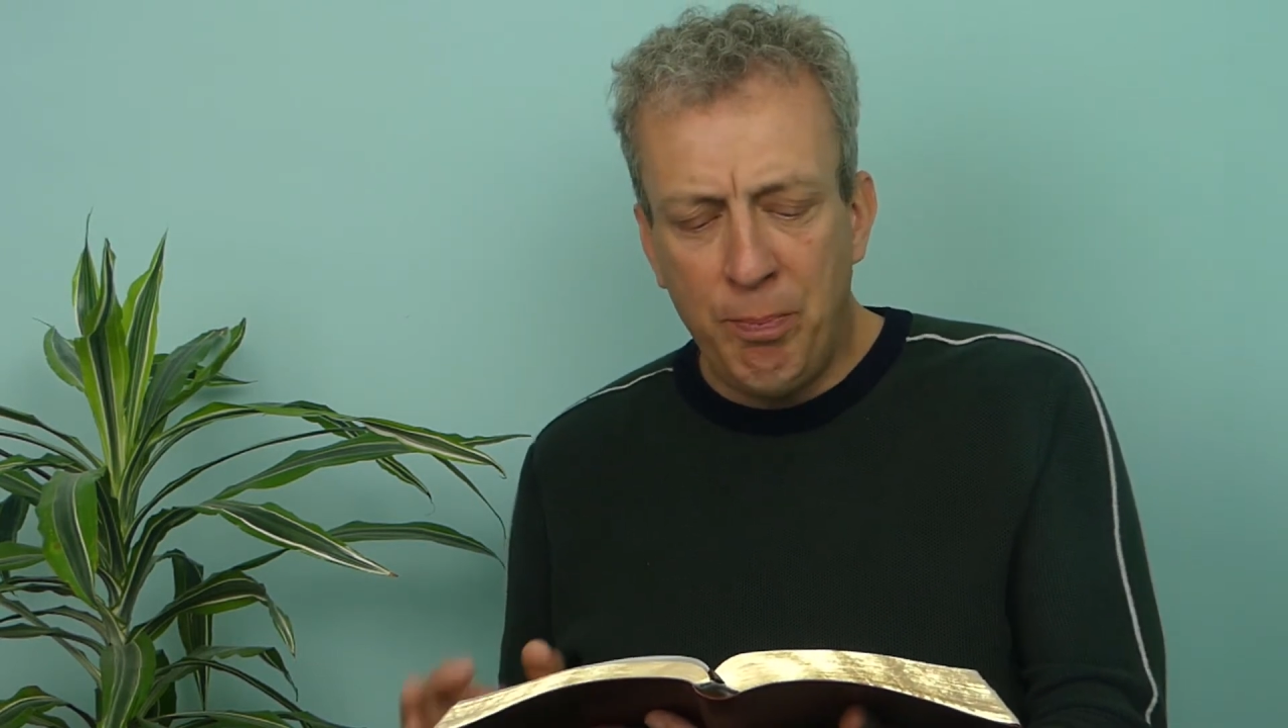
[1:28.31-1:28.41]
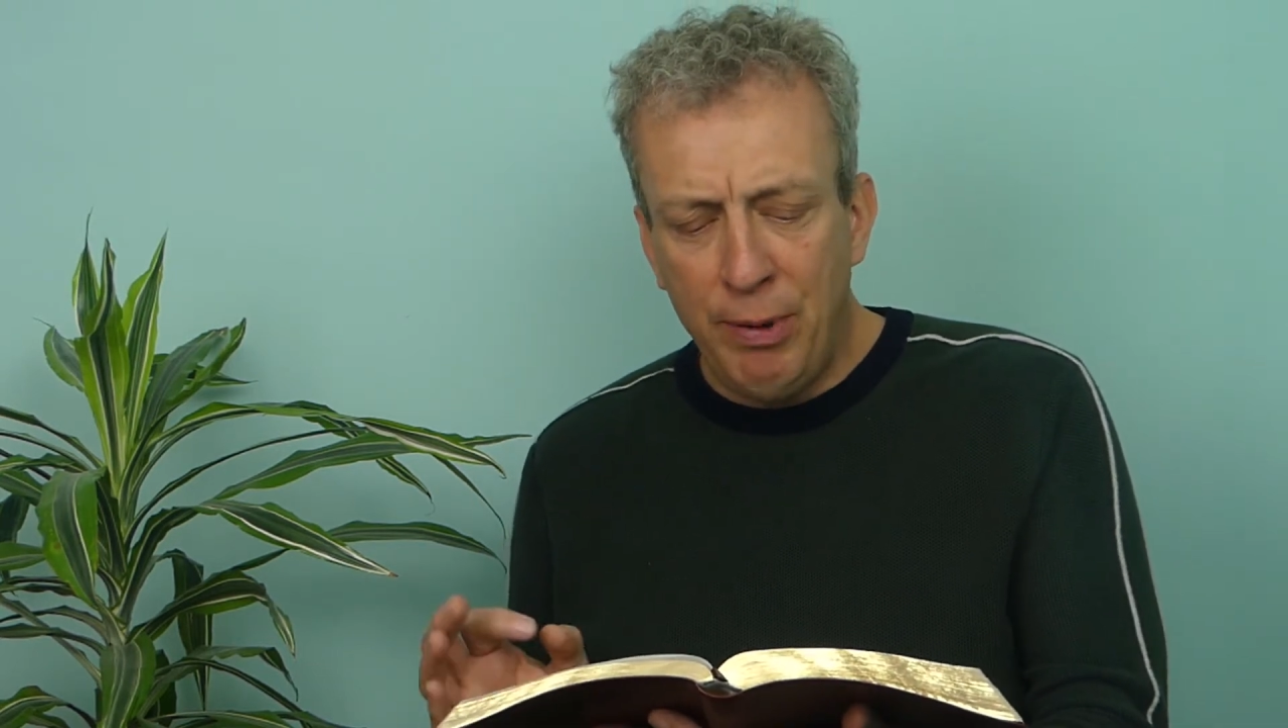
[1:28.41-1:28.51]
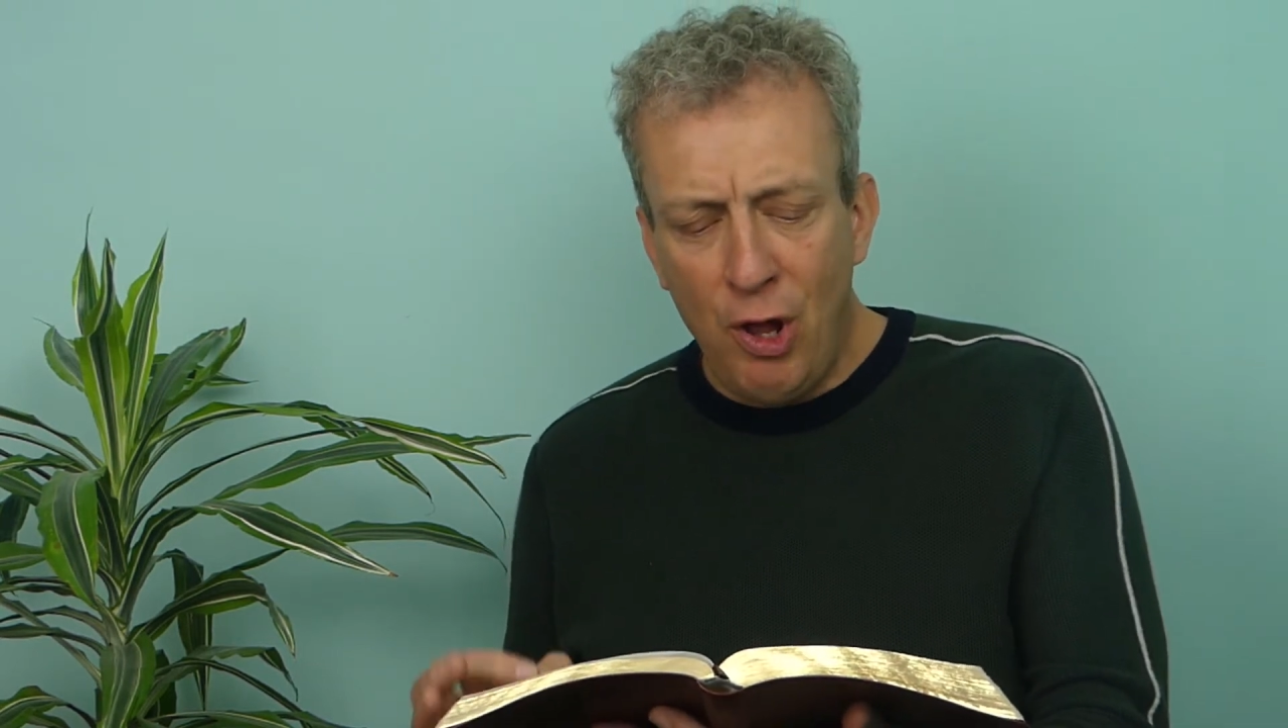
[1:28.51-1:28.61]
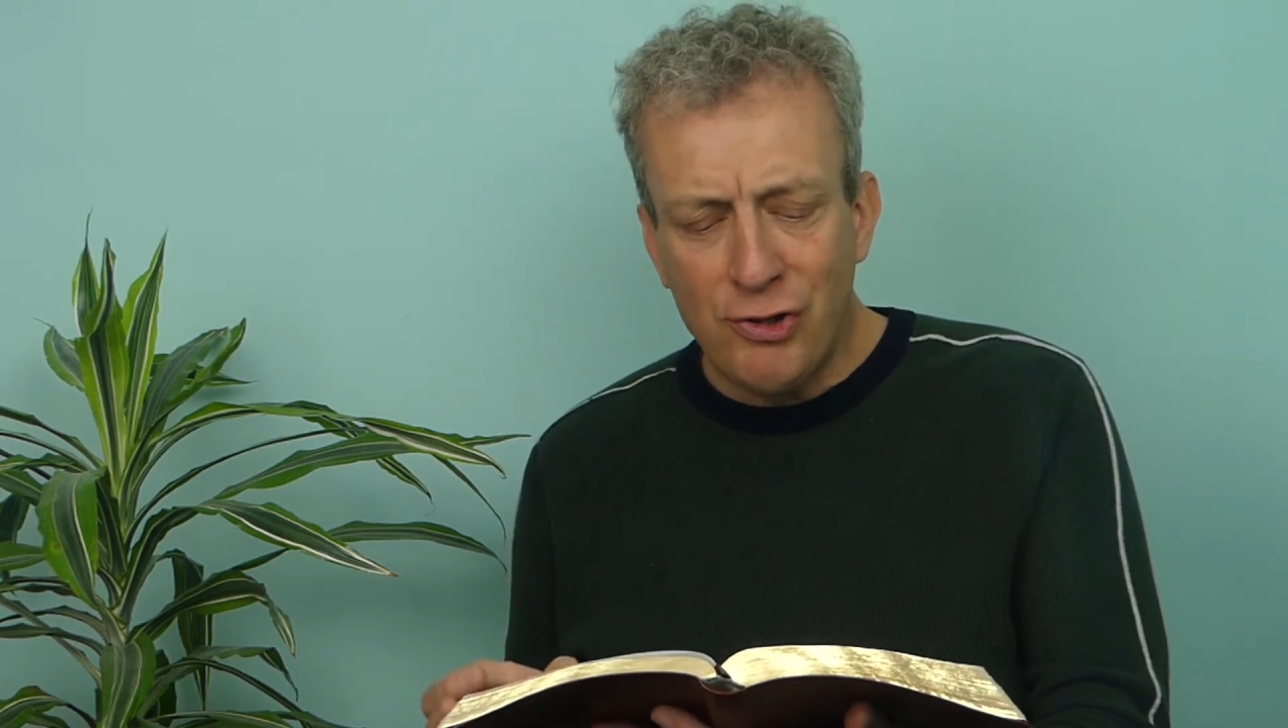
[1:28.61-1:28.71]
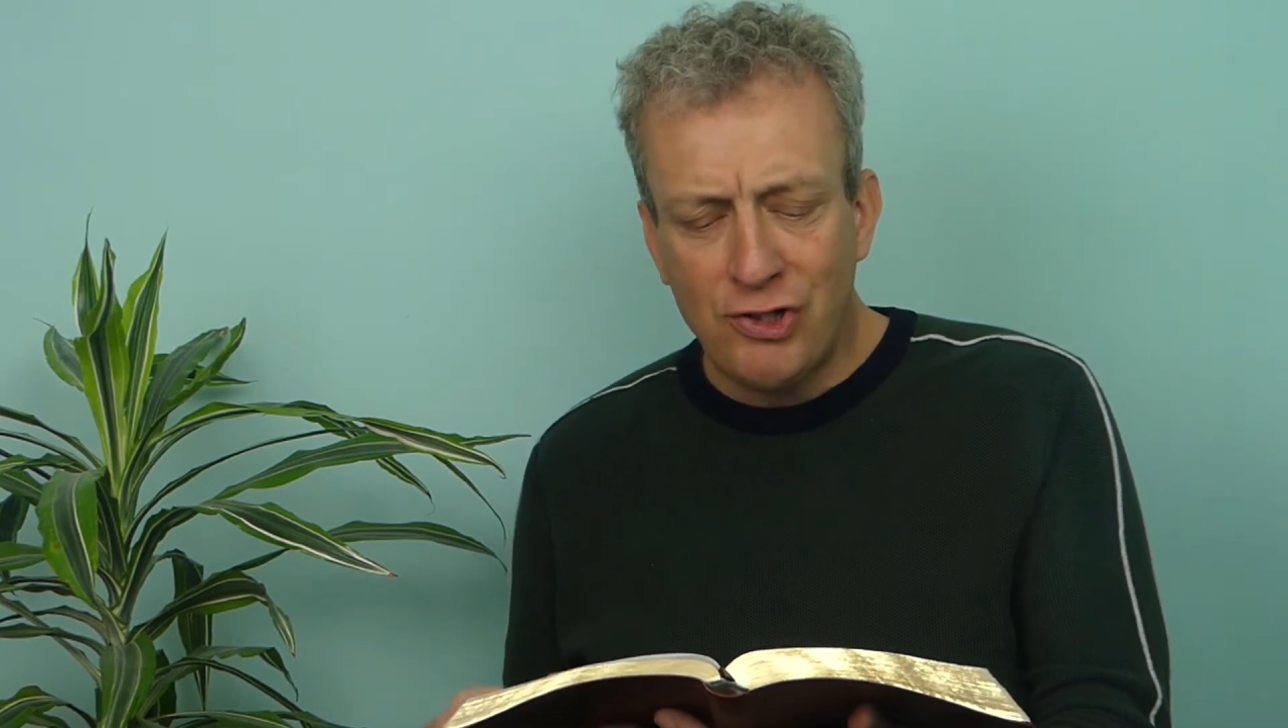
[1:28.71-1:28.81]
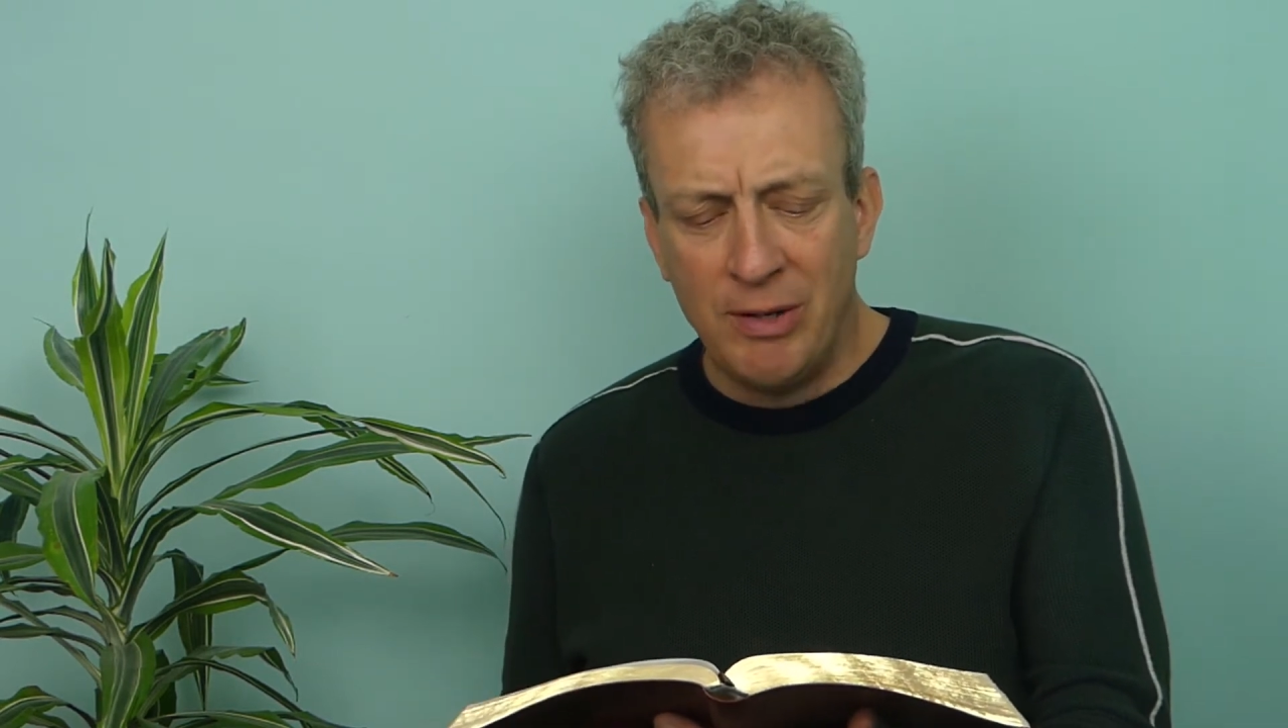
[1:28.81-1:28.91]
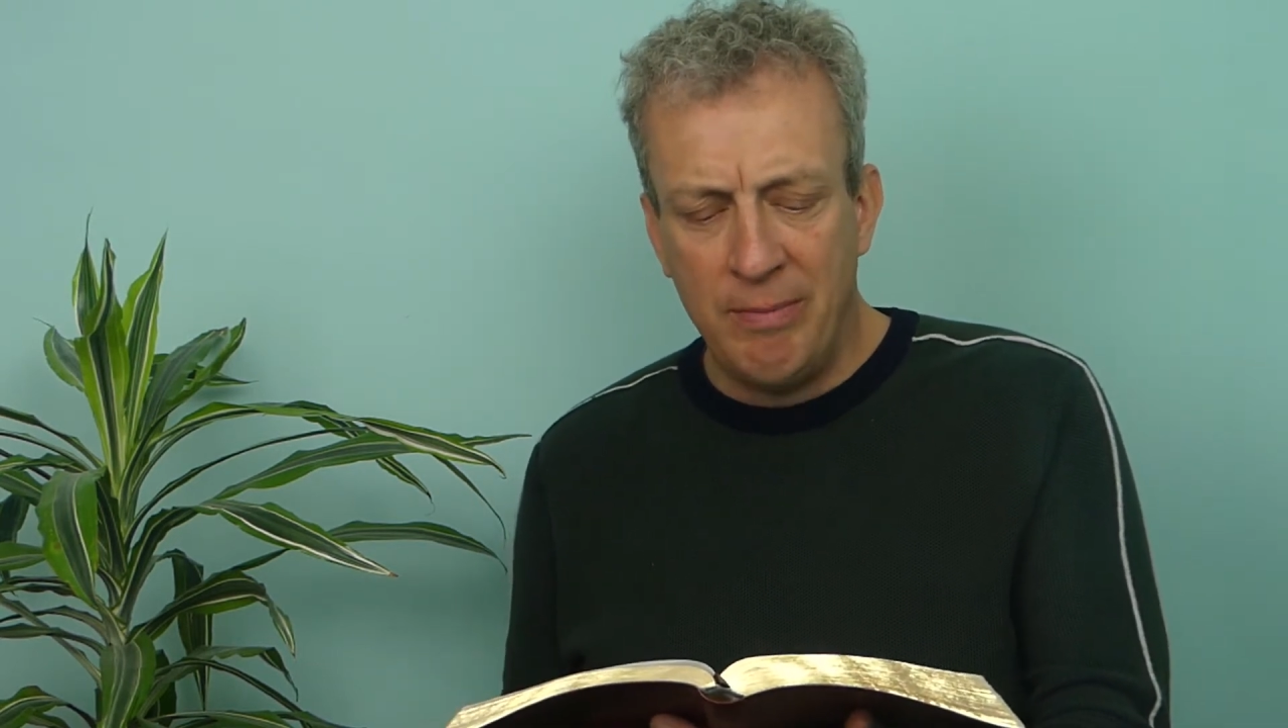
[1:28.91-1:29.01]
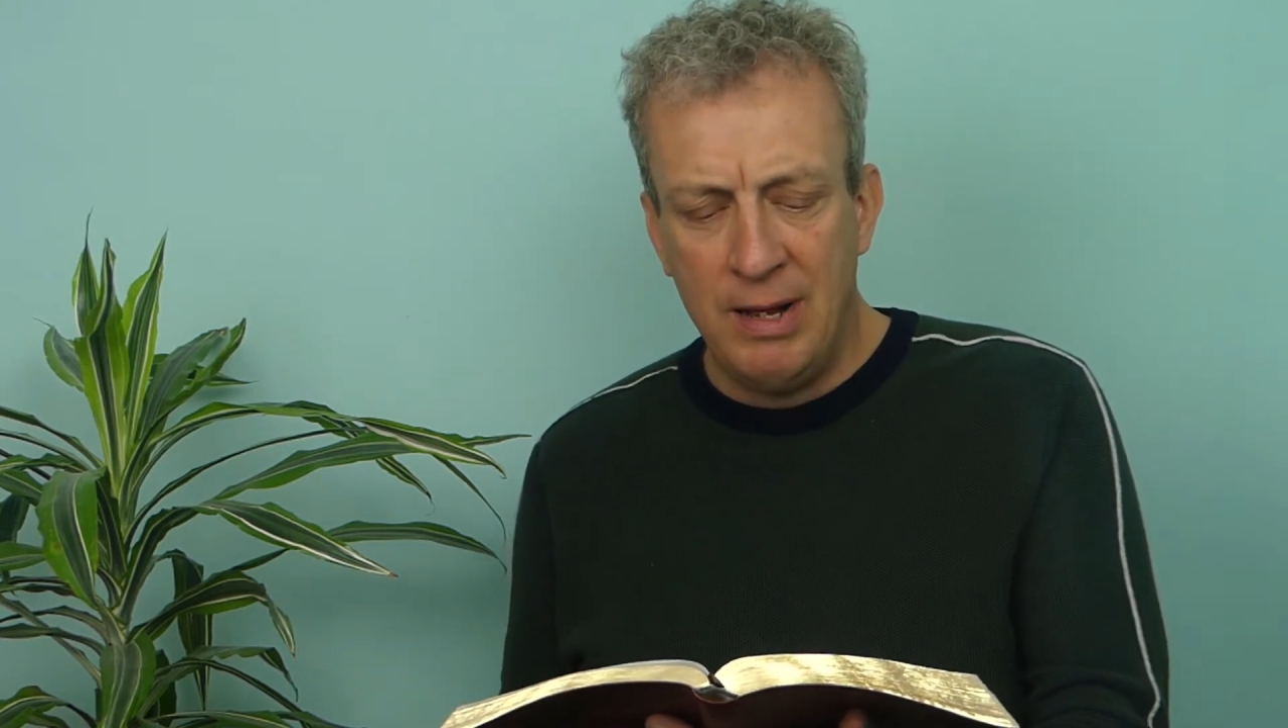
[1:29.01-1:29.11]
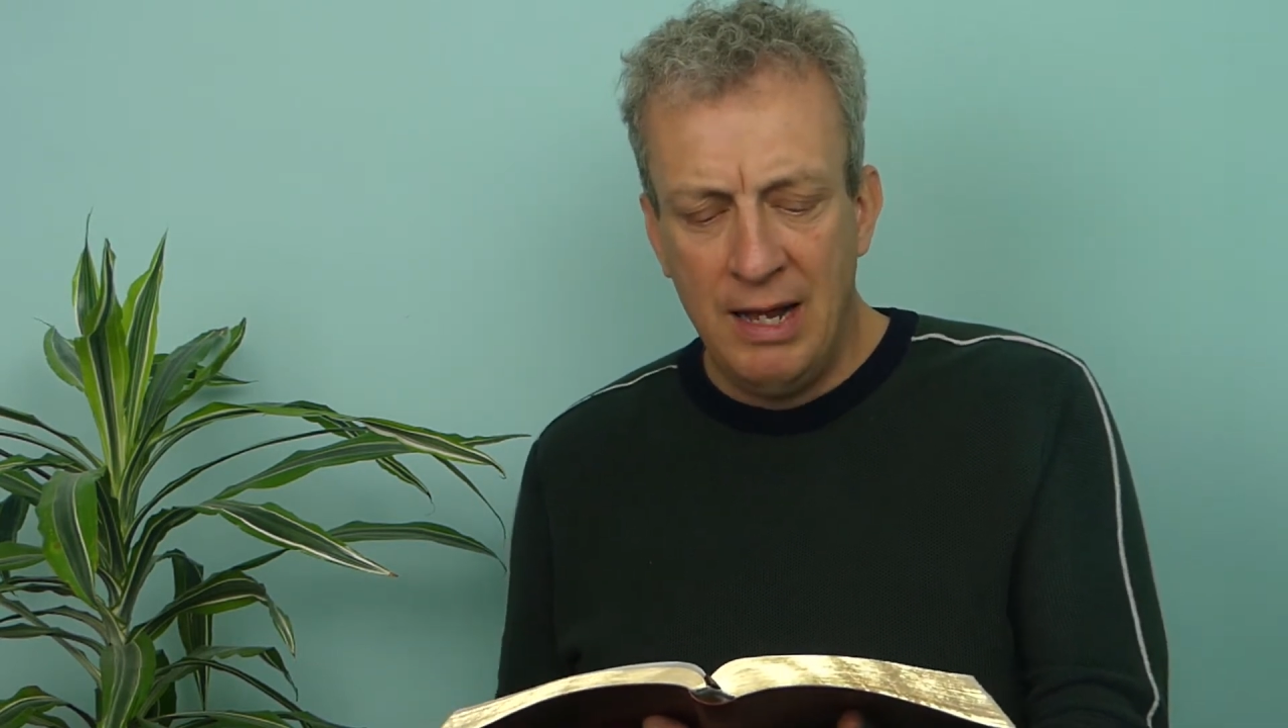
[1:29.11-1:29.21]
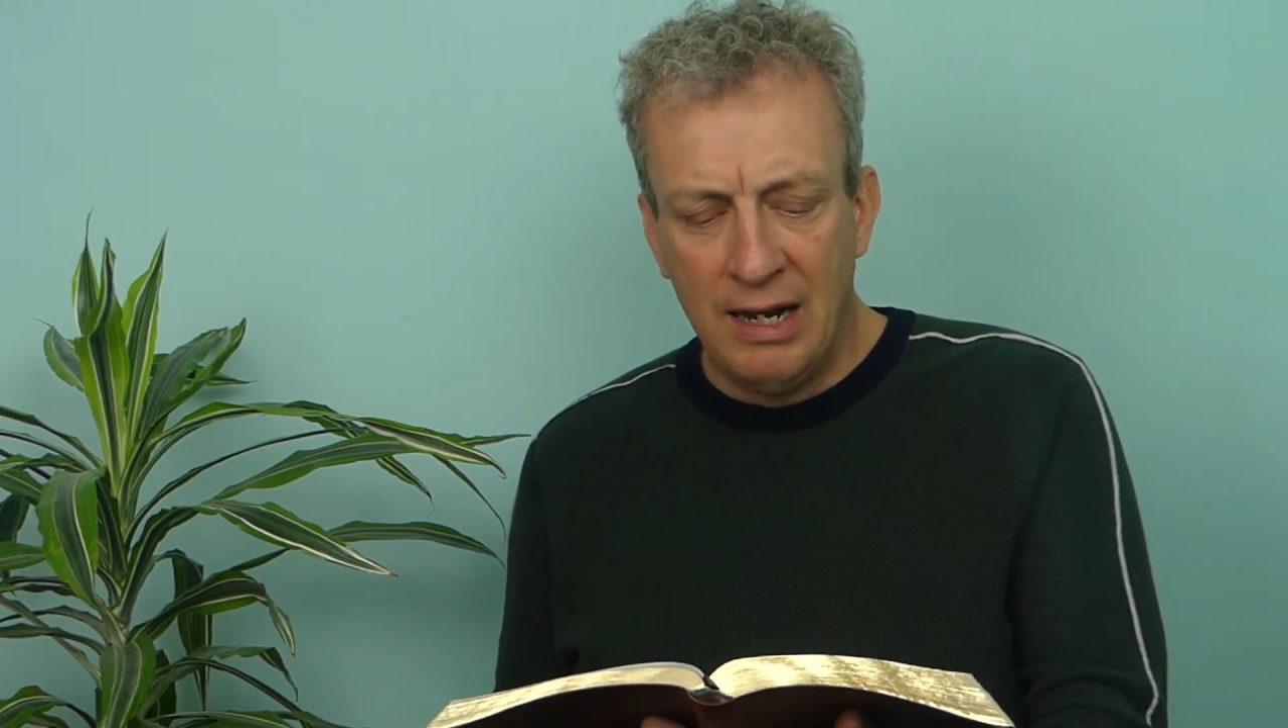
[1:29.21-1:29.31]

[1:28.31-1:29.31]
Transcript: blossom